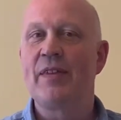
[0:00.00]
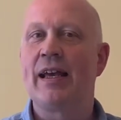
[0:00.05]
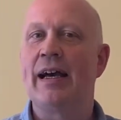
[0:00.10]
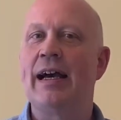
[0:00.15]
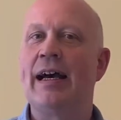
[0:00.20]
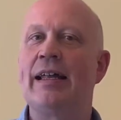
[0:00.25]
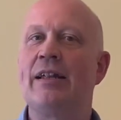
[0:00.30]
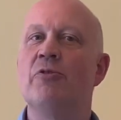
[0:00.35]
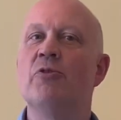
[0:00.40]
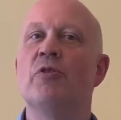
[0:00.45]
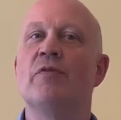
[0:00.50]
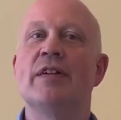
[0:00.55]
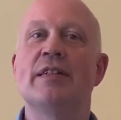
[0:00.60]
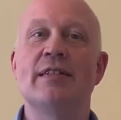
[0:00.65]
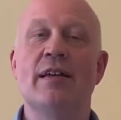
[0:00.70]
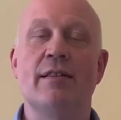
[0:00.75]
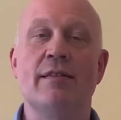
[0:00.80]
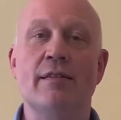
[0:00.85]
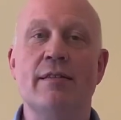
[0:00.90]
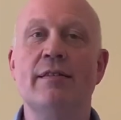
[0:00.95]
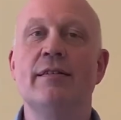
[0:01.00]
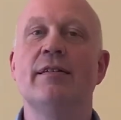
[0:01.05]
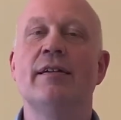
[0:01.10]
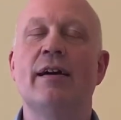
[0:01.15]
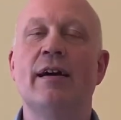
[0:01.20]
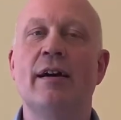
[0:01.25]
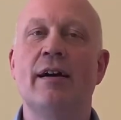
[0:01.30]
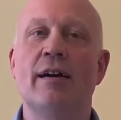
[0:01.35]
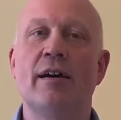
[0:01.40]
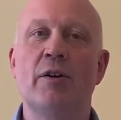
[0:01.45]
And all of a sudden,
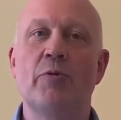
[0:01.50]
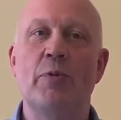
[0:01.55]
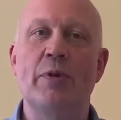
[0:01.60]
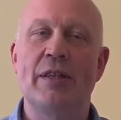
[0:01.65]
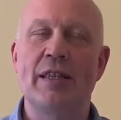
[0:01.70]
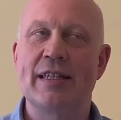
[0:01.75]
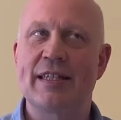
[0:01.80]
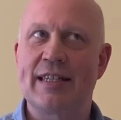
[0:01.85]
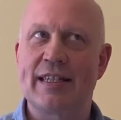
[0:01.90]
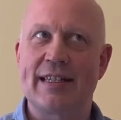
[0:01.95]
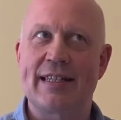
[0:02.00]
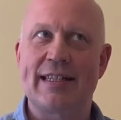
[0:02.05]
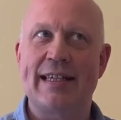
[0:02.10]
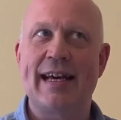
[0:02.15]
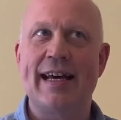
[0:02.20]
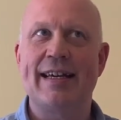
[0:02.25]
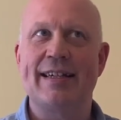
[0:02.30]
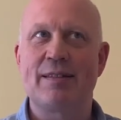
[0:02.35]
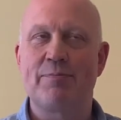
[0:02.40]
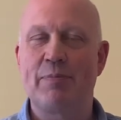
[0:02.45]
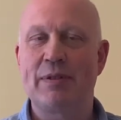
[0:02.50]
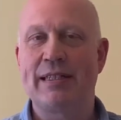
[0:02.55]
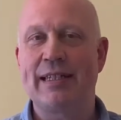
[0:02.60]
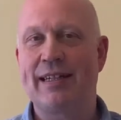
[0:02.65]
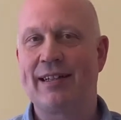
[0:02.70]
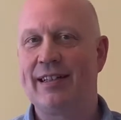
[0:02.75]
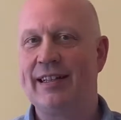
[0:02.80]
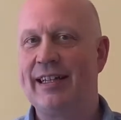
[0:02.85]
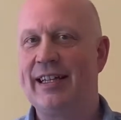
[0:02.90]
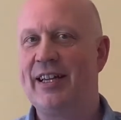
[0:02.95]
with the success
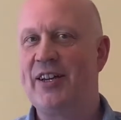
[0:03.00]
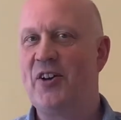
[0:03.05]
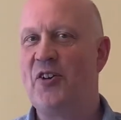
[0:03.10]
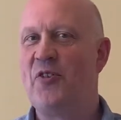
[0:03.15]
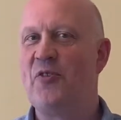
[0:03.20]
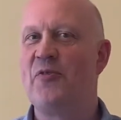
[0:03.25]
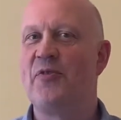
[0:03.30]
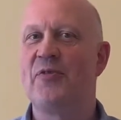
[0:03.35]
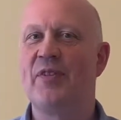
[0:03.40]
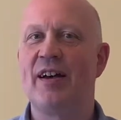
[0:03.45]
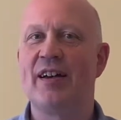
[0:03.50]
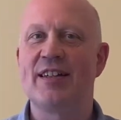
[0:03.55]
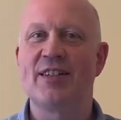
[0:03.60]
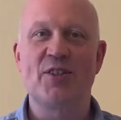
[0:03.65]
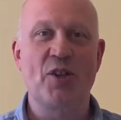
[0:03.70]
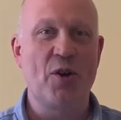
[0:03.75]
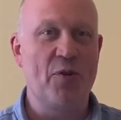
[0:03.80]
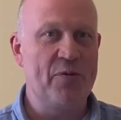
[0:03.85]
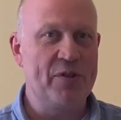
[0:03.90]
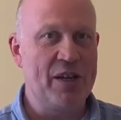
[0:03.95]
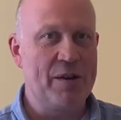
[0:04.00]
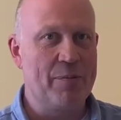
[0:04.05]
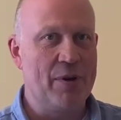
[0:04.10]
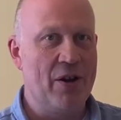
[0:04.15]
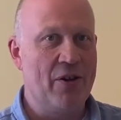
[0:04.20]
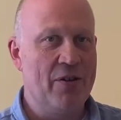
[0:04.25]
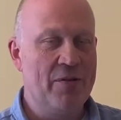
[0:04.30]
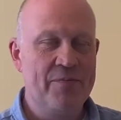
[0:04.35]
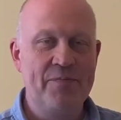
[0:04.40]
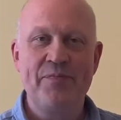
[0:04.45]
particularly of Sauvignon
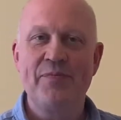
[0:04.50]
Blanc